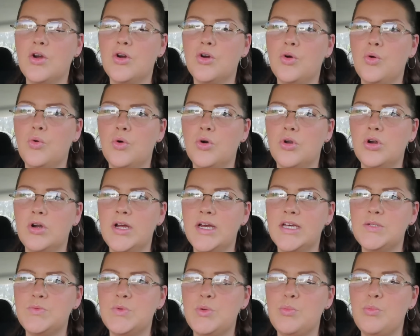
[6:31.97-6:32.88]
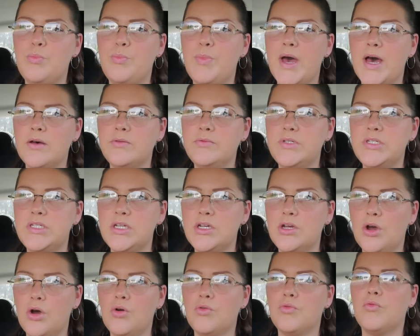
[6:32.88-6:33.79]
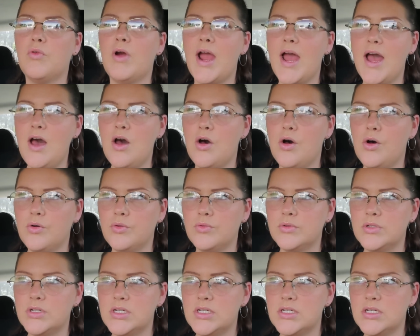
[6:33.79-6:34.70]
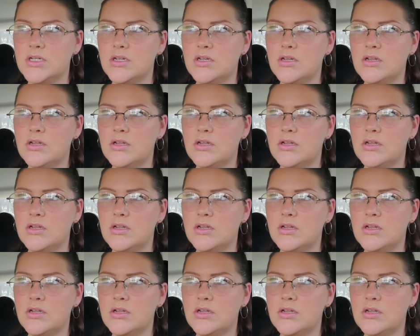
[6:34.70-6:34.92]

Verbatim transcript: Her order has been bouncing around